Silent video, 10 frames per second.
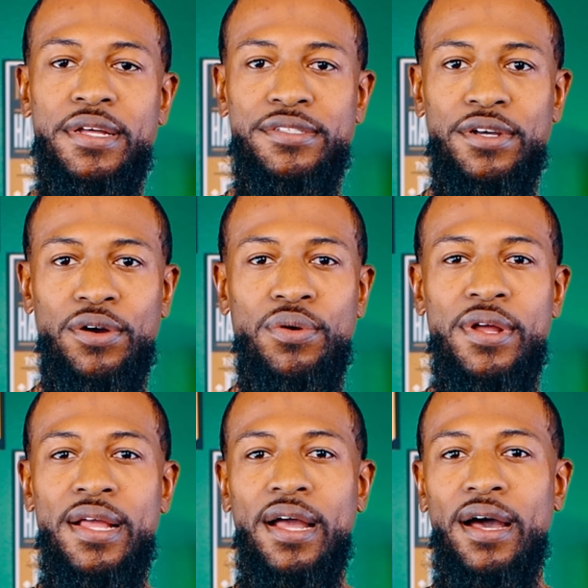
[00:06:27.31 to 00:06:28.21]
So
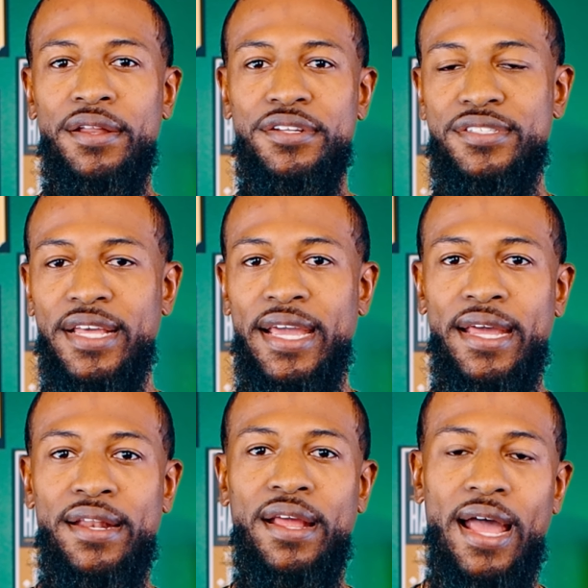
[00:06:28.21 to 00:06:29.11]

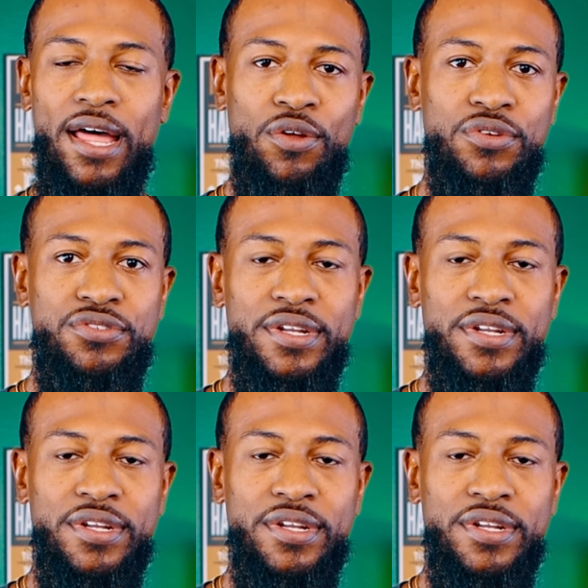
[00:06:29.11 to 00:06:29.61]
understand how long it's